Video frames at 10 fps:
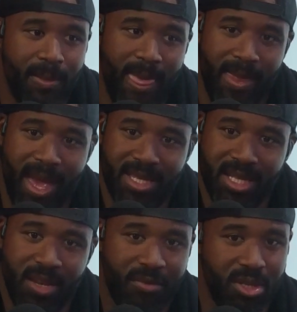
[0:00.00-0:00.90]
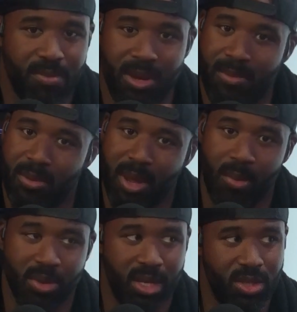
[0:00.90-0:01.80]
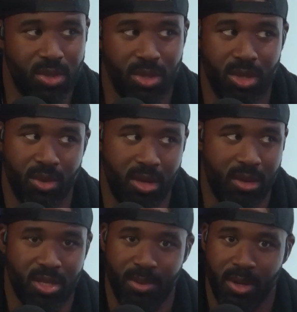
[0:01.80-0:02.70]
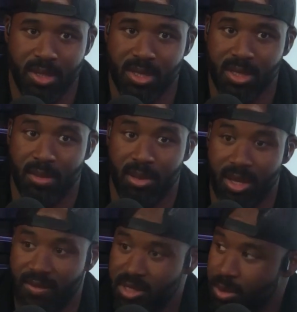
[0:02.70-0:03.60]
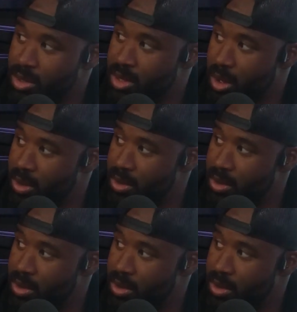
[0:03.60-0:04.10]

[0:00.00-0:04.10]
Then that's the difference in people, man, what they choose to do with their experiences and the beliefs that result.